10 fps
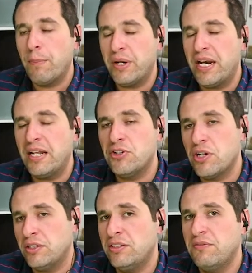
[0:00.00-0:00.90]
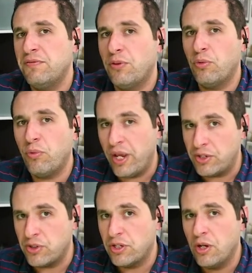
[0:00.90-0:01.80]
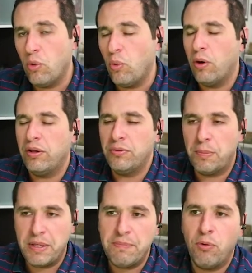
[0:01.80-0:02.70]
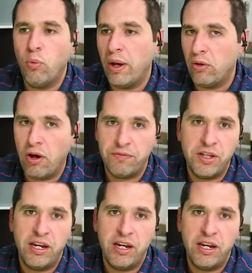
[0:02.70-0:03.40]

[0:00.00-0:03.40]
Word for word: but it adjusted for the rich or the people well off.